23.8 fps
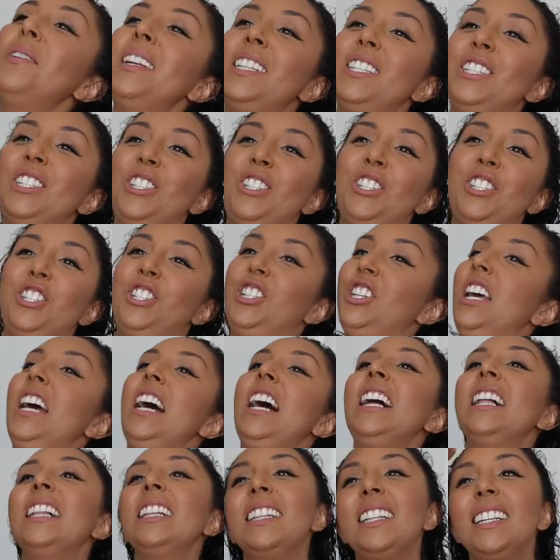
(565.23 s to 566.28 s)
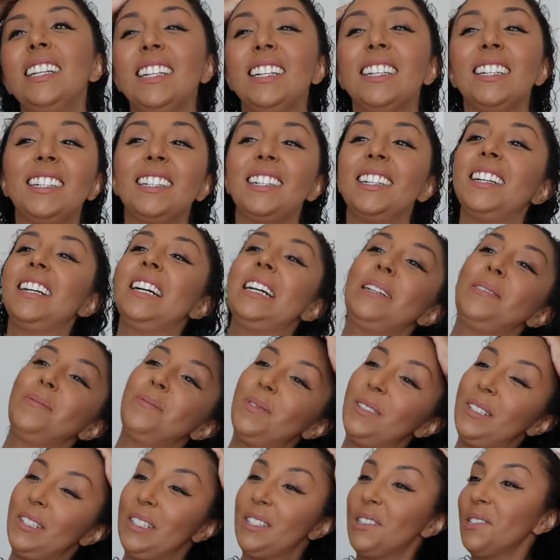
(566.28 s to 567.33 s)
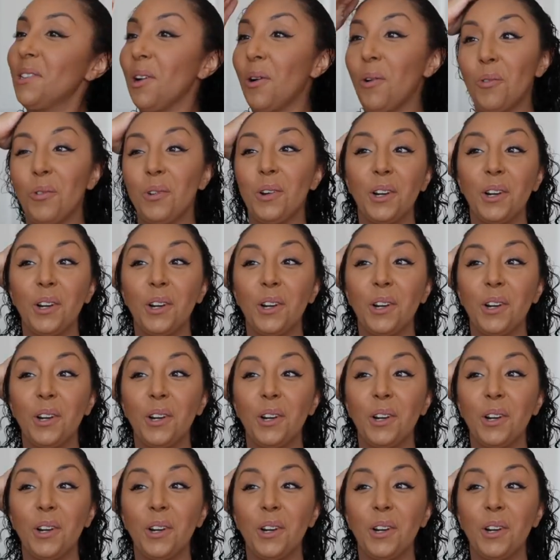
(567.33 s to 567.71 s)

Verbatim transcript: a gel? I'm so